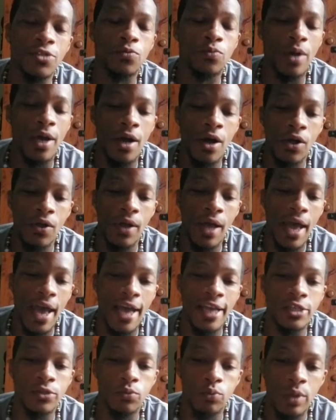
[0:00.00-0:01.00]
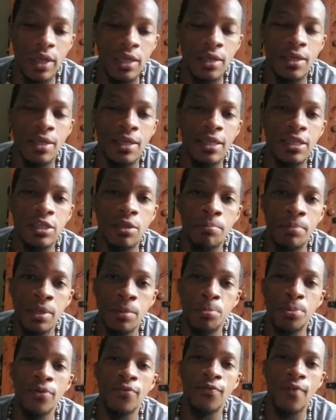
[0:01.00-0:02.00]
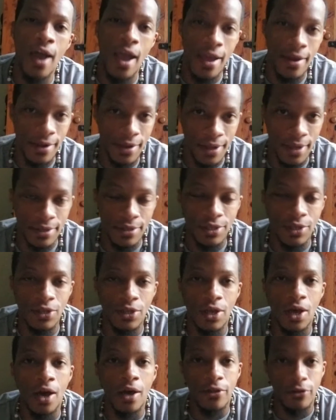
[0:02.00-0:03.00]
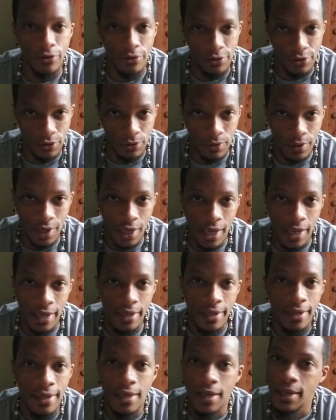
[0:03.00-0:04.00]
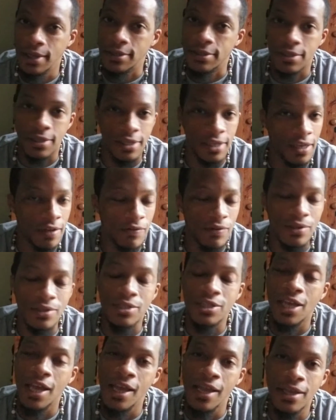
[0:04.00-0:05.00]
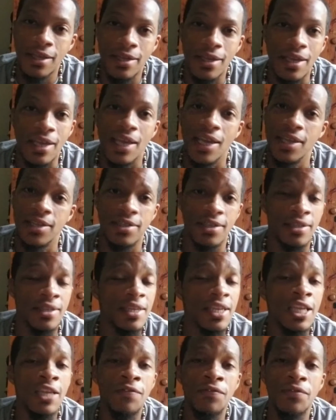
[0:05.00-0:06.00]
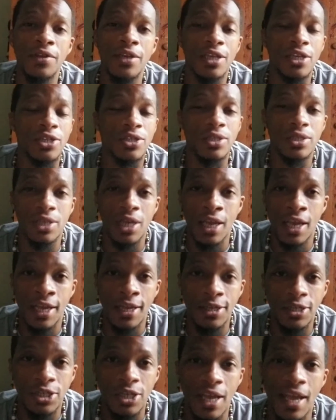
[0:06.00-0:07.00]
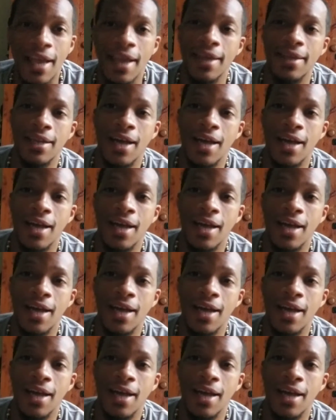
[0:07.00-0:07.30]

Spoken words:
well as we need to be providing it to the others. Okay? It's give and take. It's an even exchange. And